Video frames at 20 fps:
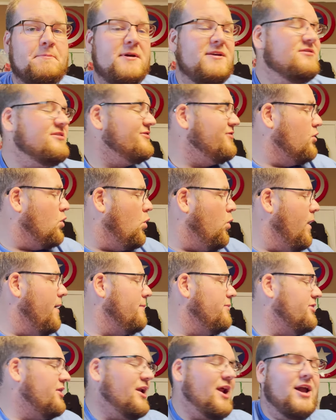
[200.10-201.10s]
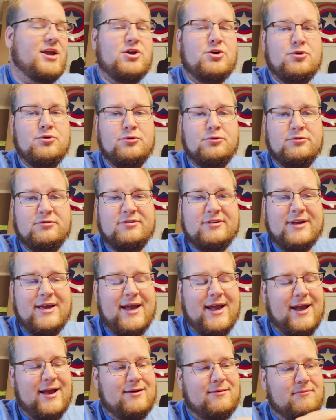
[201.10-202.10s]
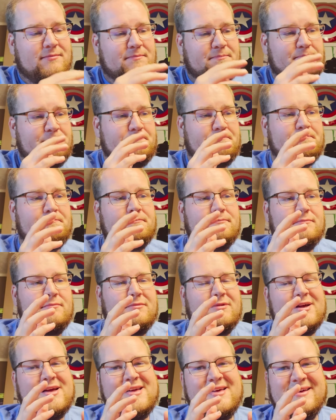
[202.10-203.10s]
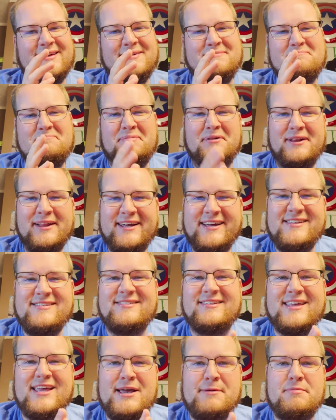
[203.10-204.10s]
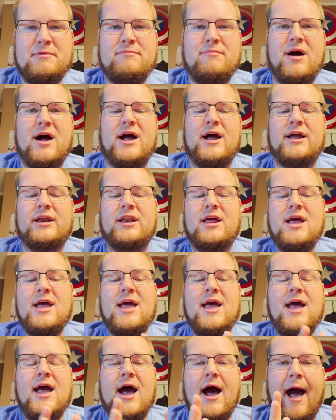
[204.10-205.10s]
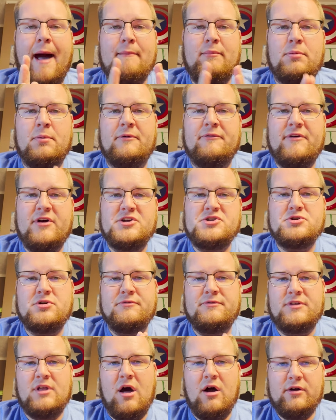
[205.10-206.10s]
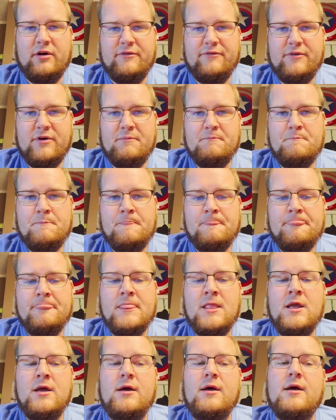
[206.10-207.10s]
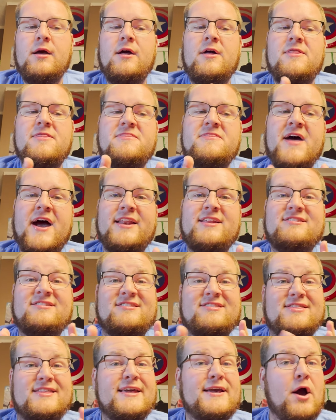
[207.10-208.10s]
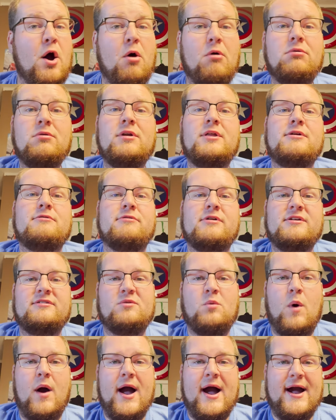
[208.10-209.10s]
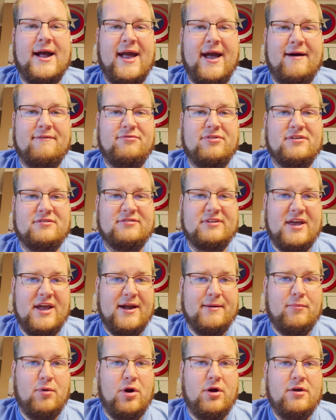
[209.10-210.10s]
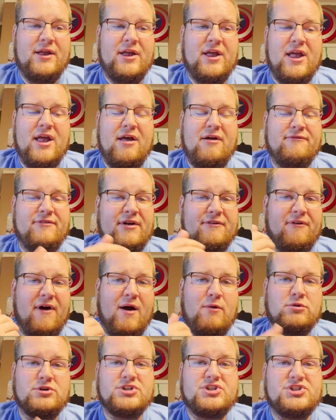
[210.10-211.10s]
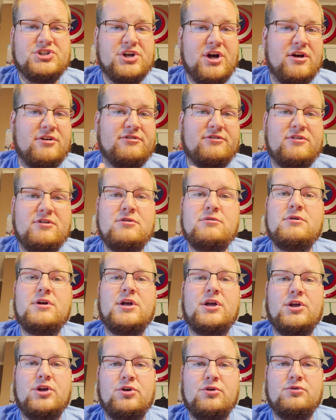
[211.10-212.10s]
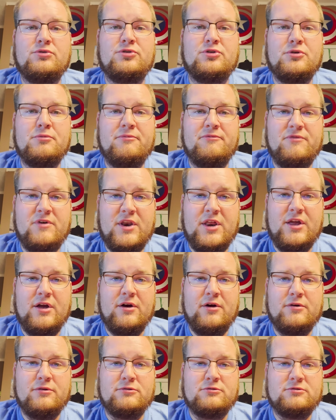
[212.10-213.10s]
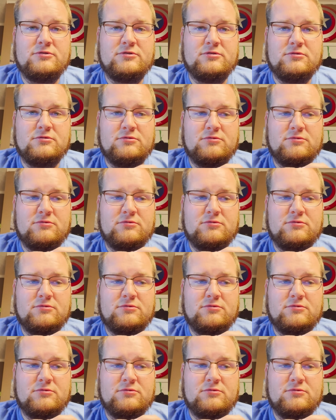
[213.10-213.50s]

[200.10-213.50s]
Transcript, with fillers: piece of equipment that I use, and please keep in mind, I'm a professional photographer. That is the only reason why I have this camera. If I were just doing YouTube videos,